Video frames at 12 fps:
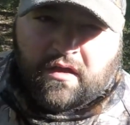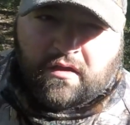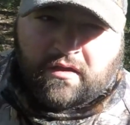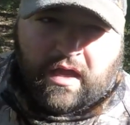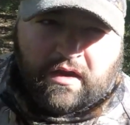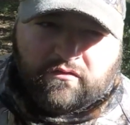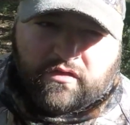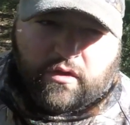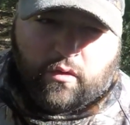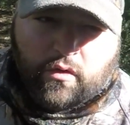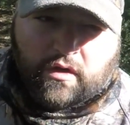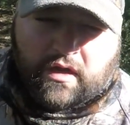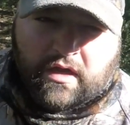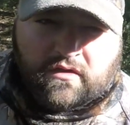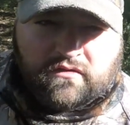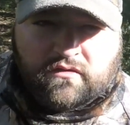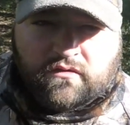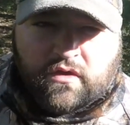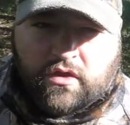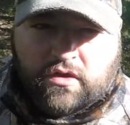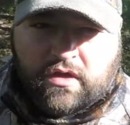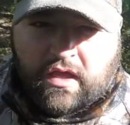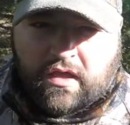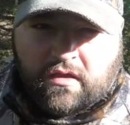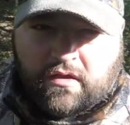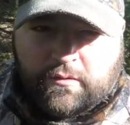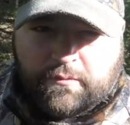Got everything organized. It was a good day.